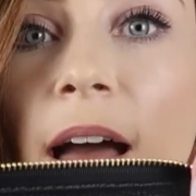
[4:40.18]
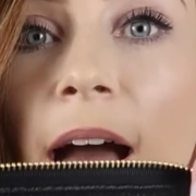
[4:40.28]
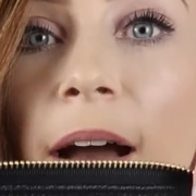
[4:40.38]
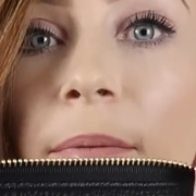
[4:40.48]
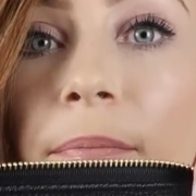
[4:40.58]

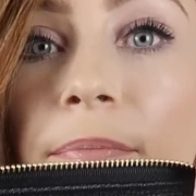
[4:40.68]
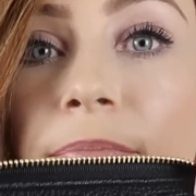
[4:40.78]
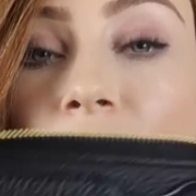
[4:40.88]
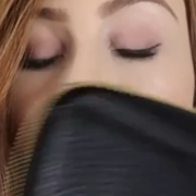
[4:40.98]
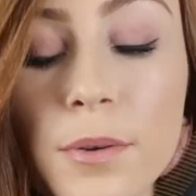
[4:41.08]

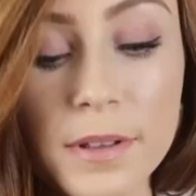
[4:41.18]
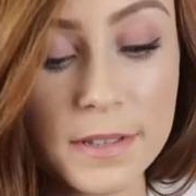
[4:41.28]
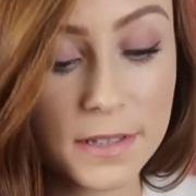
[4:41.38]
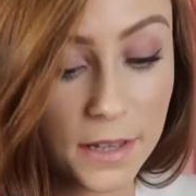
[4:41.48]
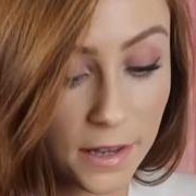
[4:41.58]
if you
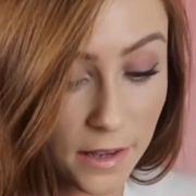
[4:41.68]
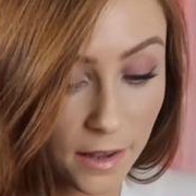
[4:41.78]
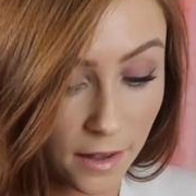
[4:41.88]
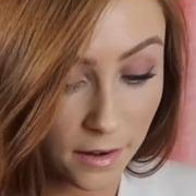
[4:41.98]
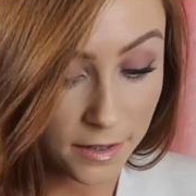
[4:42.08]
can
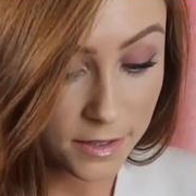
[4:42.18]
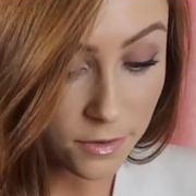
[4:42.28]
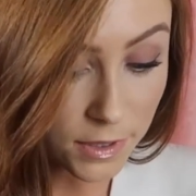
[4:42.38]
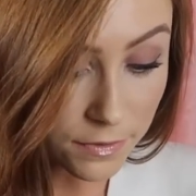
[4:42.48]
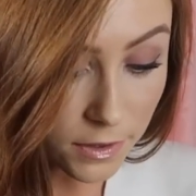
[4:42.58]
see, and I
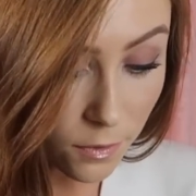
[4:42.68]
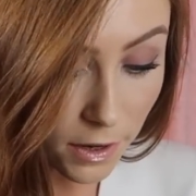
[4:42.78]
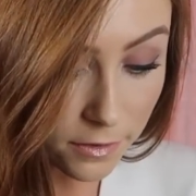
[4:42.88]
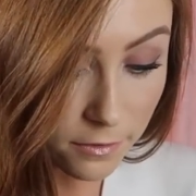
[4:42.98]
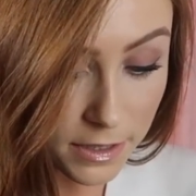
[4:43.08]
don't even know
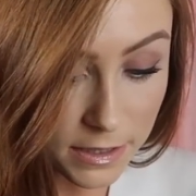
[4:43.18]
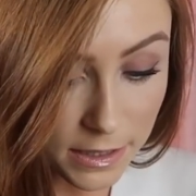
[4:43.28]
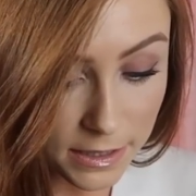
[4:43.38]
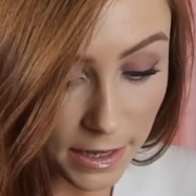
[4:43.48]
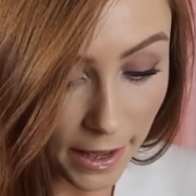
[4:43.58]
what
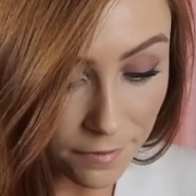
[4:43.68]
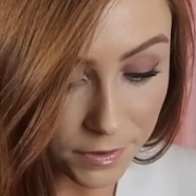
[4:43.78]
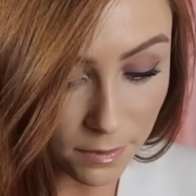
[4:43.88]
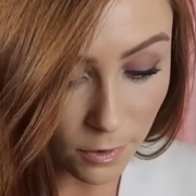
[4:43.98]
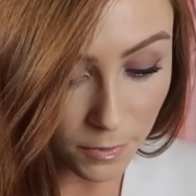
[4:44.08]
receipts I have
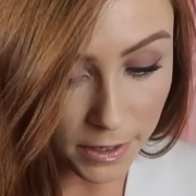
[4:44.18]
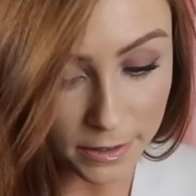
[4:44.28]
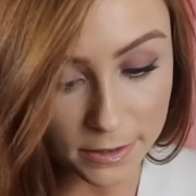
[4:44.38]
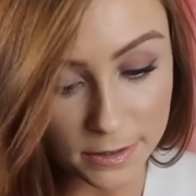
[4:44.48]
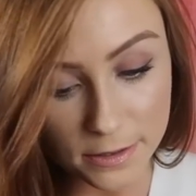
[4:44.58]
at the
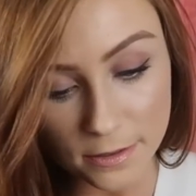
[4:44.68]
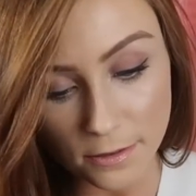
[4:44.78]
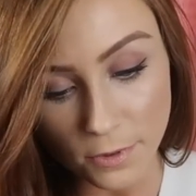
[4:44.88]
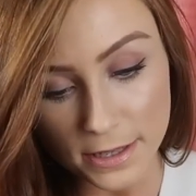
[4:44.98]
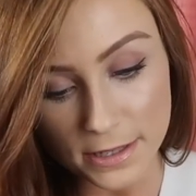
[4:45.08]
moment.
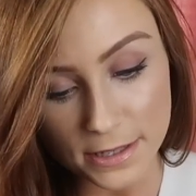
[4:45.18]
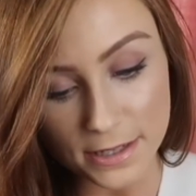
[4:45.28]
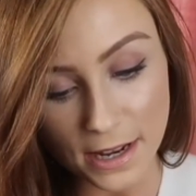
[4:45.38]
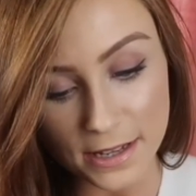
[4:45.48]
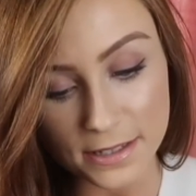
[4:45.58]
What's
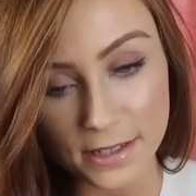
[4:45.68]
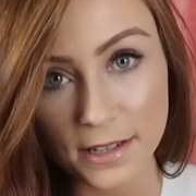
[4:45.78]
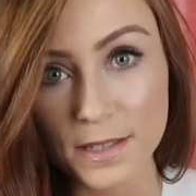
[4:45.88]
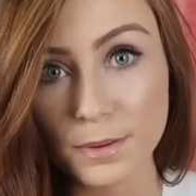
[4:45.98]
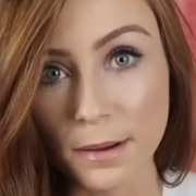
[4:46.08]
this last
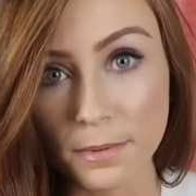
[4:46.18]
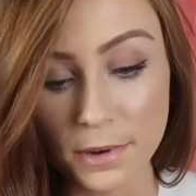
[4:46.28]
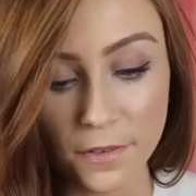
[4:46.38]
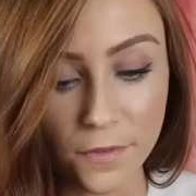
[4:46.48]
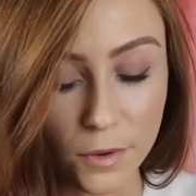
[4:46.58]
thing? It's
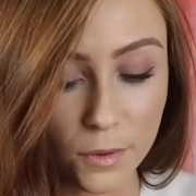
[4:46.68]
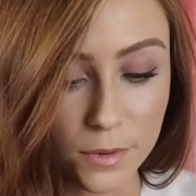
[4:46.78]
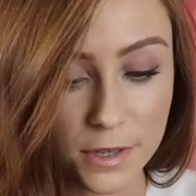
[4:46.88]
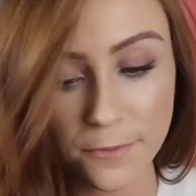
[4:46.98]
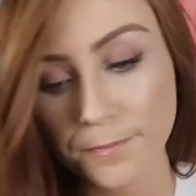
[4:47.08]
probably
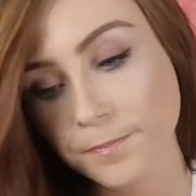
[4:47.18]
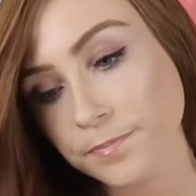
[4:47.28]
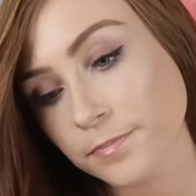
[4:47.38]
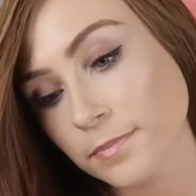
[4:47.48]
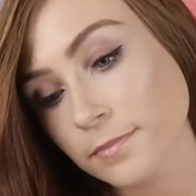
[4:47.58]
food.
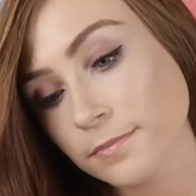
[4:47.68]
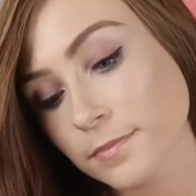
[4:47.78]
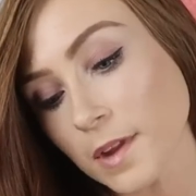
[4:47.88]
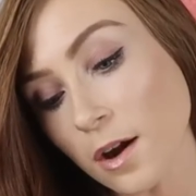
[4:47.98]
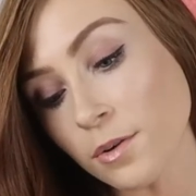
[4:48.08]

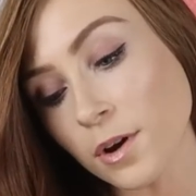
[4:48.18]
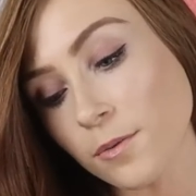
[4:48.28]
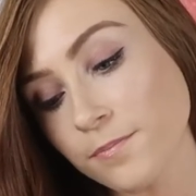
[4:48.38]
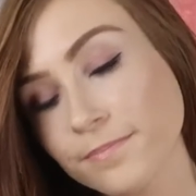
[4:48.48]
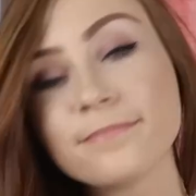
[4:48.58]
Oh
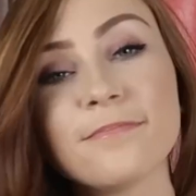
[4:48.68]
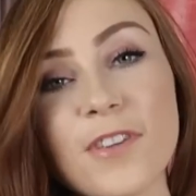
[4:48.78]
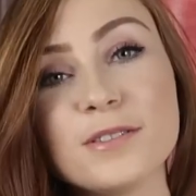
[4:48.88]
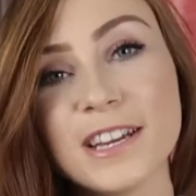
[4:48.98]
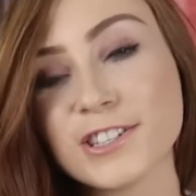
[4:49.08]
no,
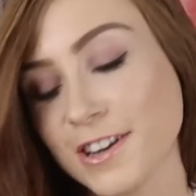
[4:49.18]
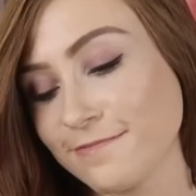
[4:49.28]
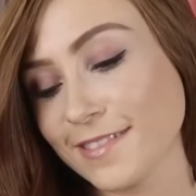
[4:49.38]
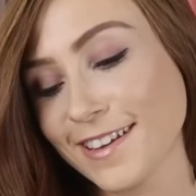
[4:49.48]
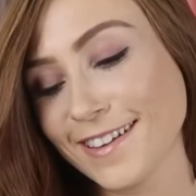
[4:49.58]
foundation.